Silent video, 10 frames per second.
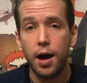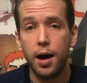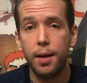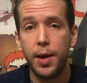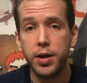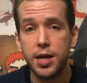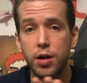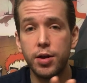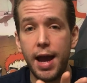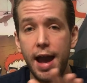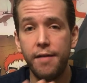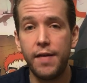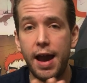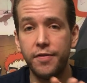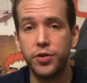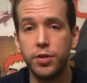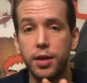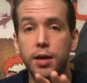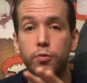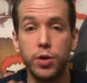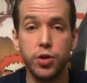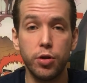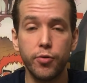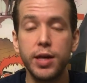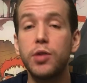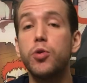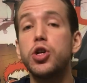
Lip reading: about a year and a half after the original release,